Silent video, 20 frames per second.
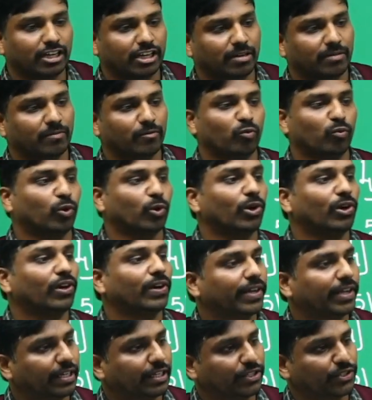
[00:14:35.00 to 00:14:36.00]
World
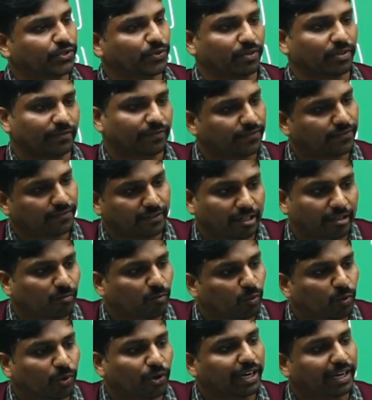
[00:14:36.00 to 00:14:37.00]
Institute of
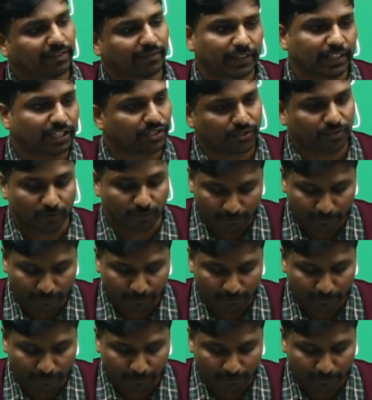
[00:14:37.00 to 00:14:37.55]
Wildlife Institute.